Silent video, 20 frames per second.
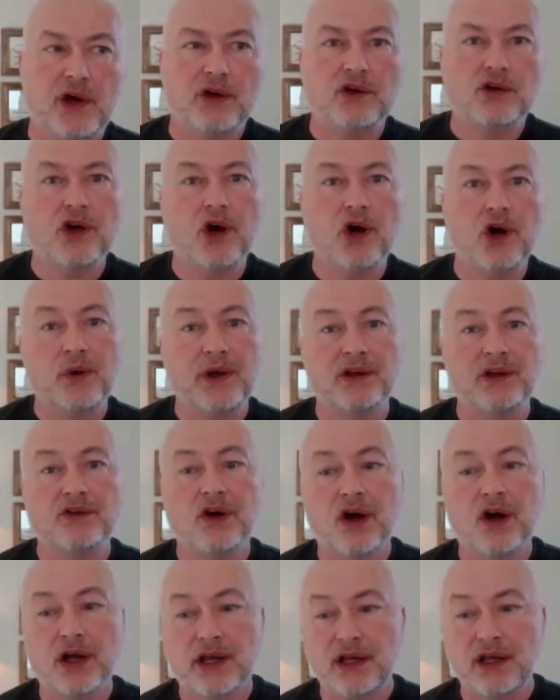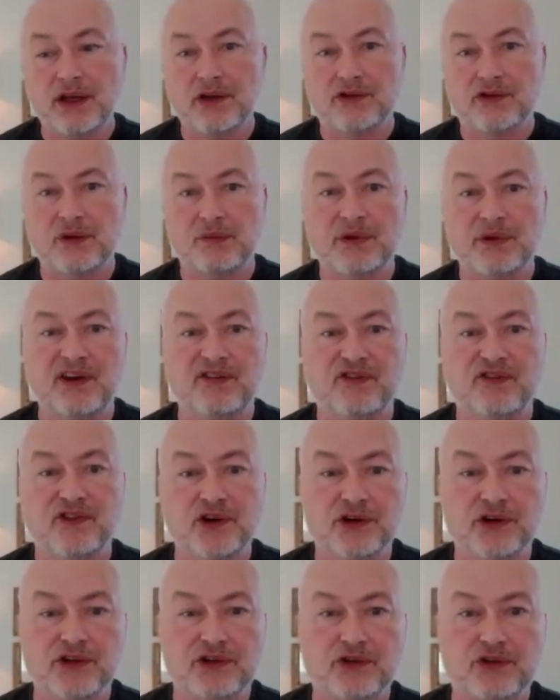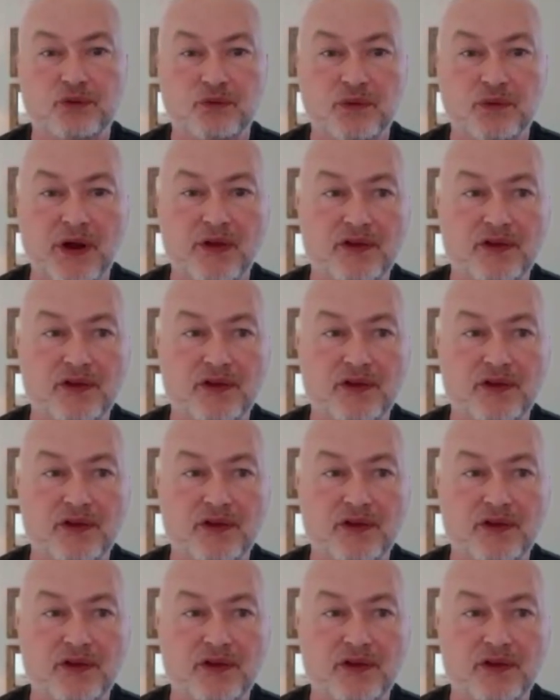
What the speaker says: going and talking to somebody first rather